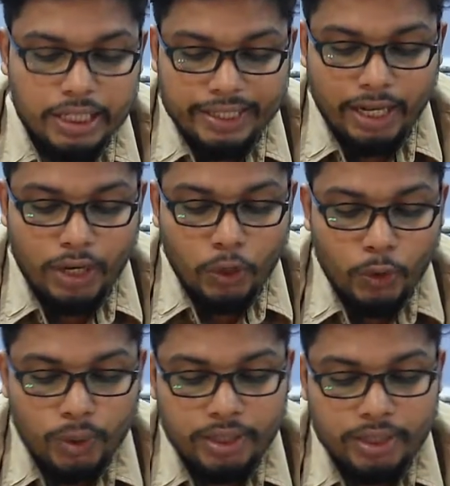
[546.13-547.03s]

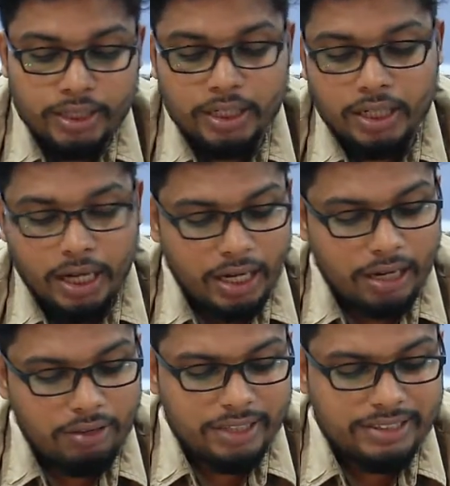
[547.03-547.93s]
Now,
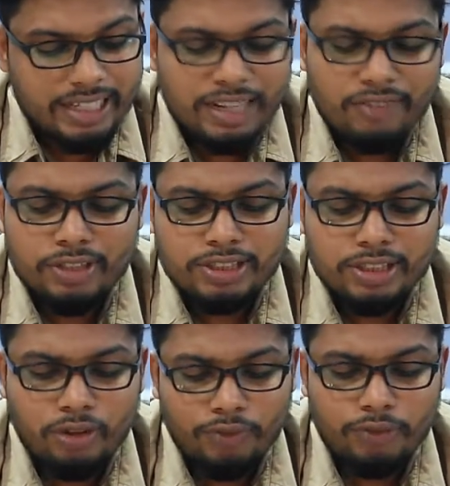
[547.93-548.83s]
the significance
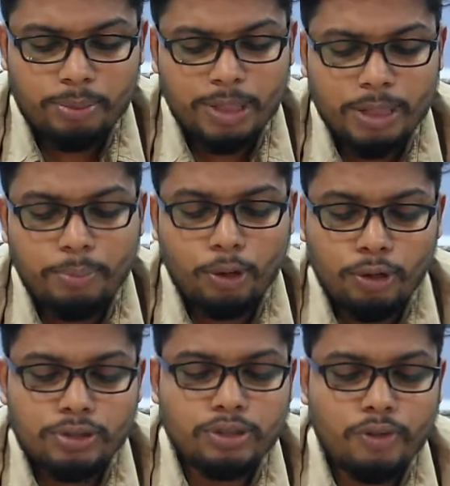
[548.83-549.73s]
of the
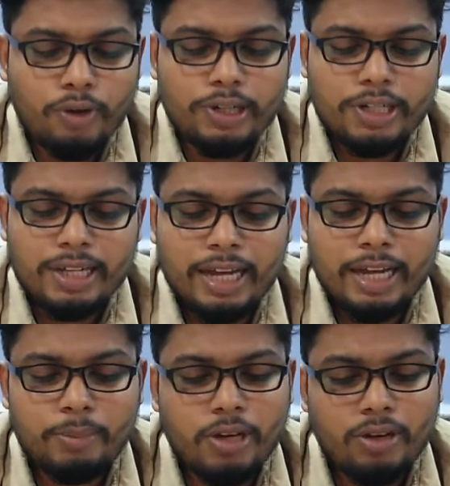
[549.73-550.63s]
importance of auditing
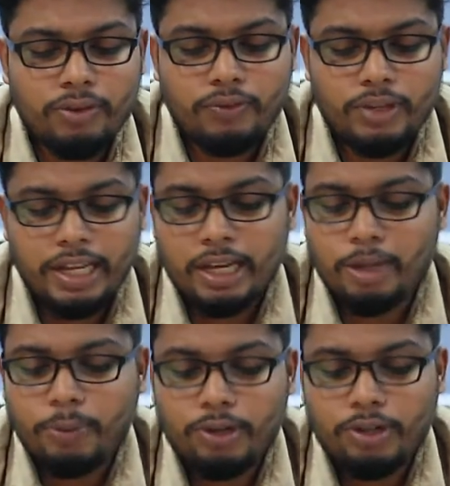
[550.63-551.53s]
can be of a
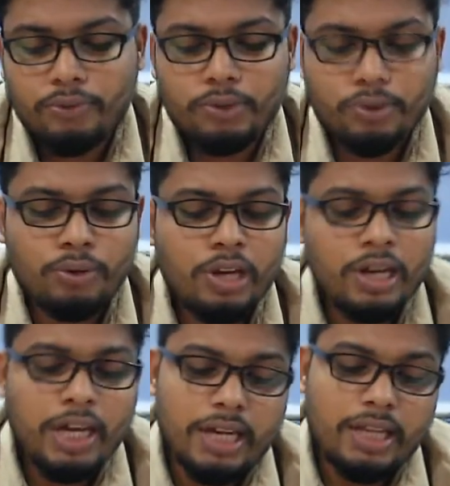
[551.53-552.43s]
legal point of view,
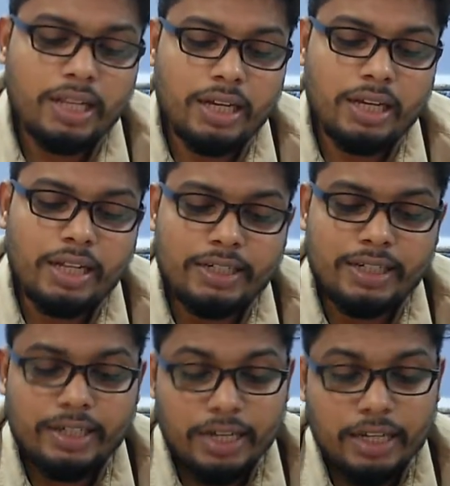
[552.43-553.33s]
that
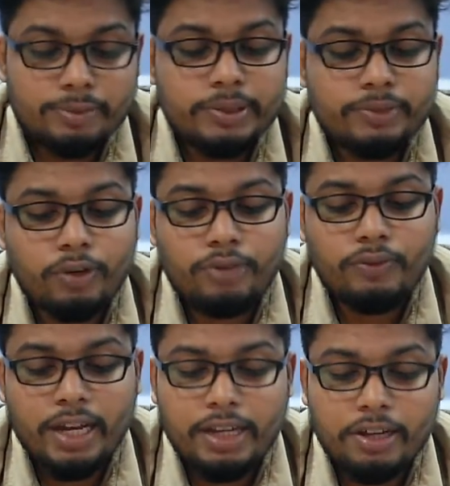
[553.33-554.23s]
it helps for
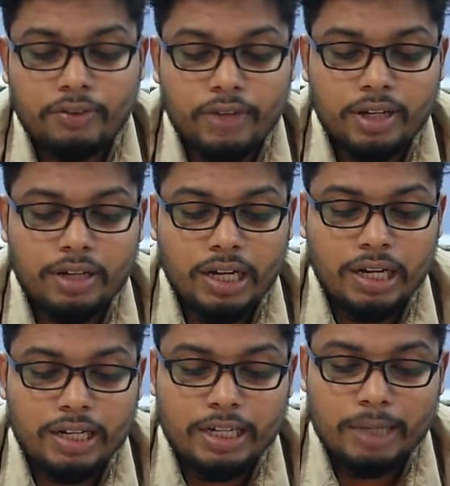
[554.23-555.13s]
filing of
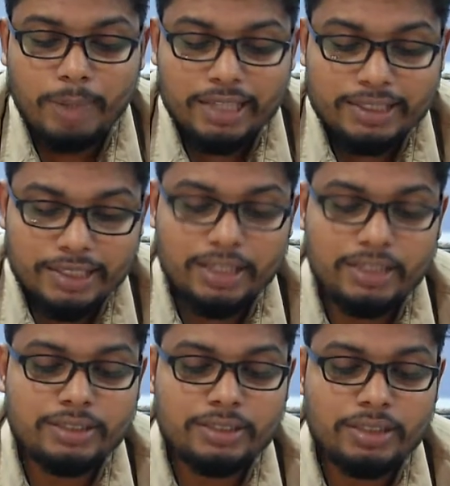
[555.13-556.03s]
income tax
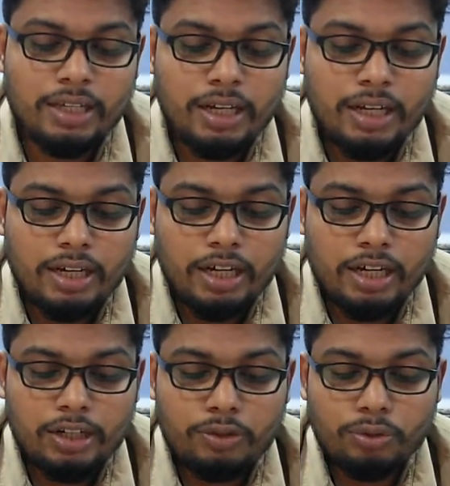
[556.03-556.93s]
returns,
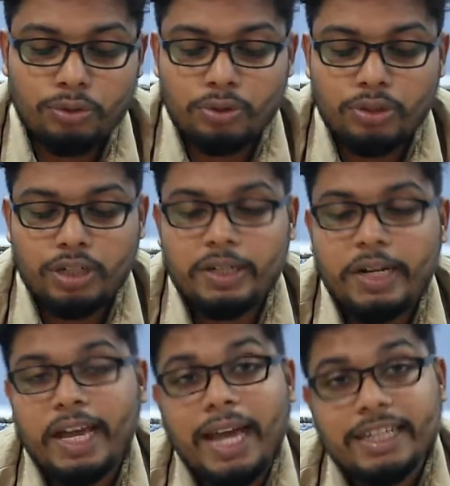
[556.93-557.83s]
to
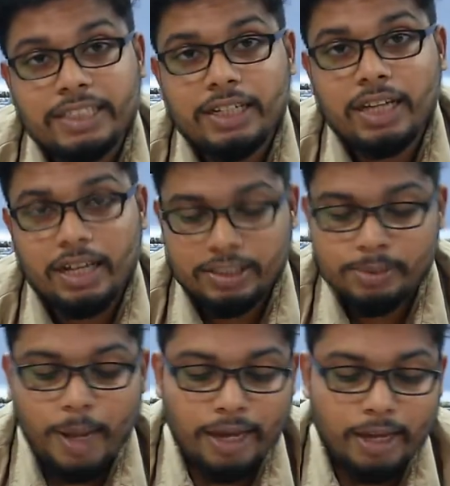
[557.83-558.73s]
take action
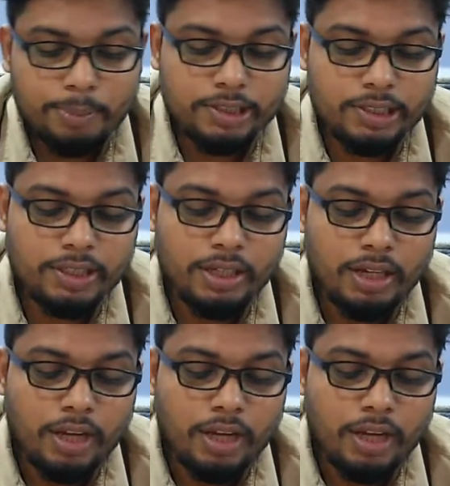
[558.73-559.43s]
against bankruptcy.